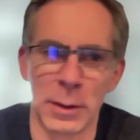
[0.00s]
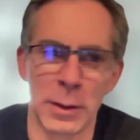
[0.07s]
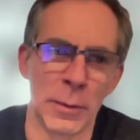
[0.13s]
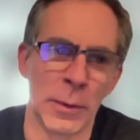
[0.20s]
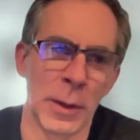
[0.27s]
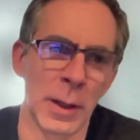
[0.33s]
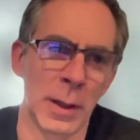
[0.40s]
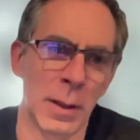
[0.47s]
And do
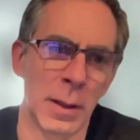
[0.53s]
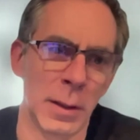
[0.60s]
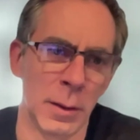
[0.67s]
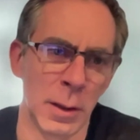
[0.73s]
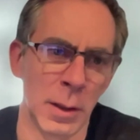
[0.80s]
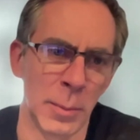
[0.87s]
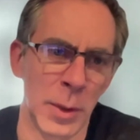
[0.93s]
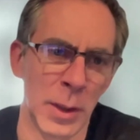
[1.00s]
you think
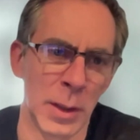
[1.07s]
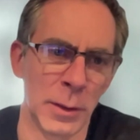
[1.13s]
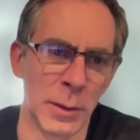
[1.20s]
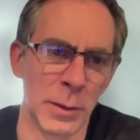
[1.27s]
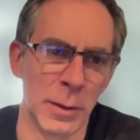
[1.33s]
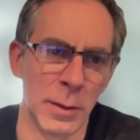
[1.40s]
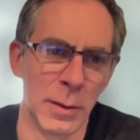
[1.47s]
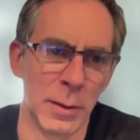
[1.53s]
you're going to be able
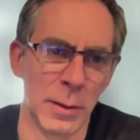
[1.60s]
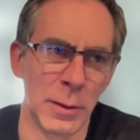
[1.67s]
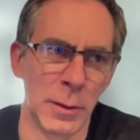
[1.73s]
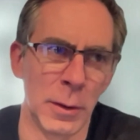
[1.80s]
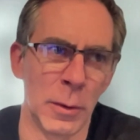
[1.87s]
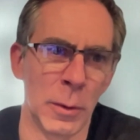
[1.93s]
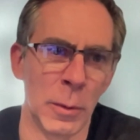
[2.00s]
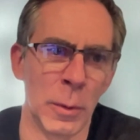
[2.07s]
to
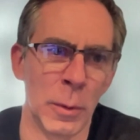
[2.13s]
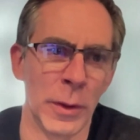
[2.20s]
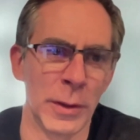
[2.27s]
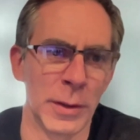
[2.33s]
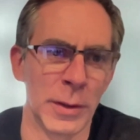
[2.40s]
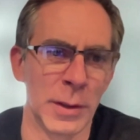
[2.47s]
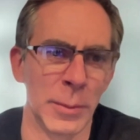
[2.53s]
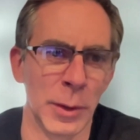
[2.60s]
go
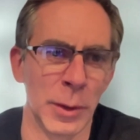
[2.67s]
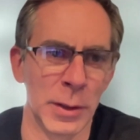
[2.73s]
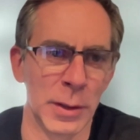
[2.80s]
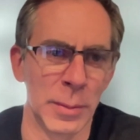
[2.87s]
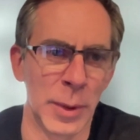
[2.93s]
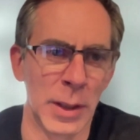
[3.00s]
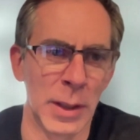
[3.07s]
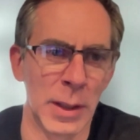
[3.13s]
with a similar
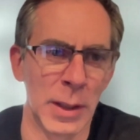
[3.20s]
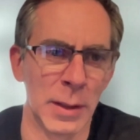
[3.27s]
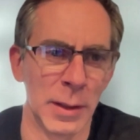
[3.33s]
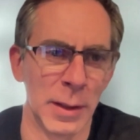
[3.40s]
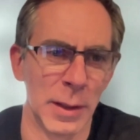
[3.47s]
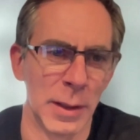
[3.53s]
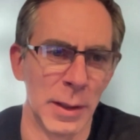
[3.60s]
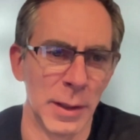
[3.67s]
speed
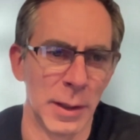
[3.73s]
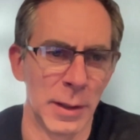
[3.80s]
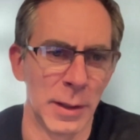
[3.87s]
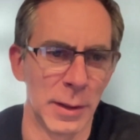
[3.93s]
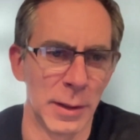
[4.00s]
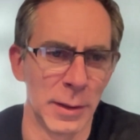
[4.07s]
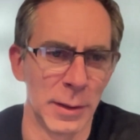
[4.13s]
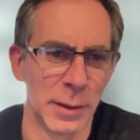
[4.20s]

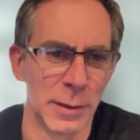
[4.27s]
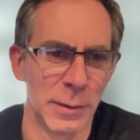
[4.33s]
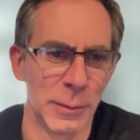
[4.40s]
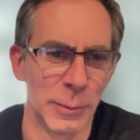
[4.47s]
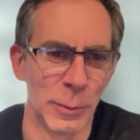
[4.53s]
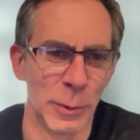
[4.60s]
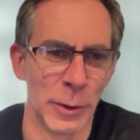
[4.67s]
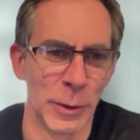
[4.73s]

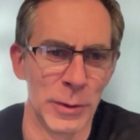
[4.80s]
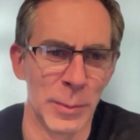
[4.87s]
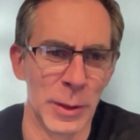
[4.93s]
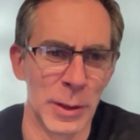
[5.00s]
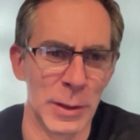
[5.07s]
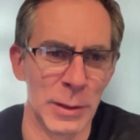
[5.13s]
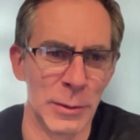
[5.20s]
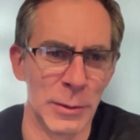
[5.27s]
with
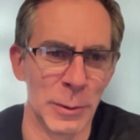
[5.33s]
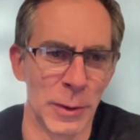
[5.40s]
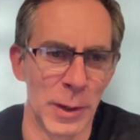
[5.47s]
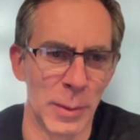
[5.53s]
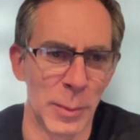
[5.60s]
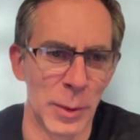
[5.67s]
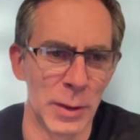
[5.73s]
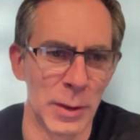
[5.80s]
some of these newer
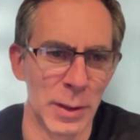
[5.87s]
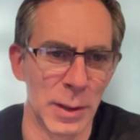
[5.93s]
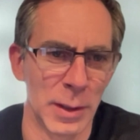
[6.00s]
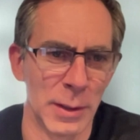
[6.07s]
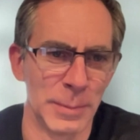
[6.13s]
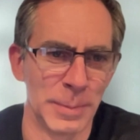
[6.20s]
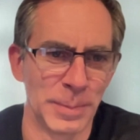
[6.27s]
therapies?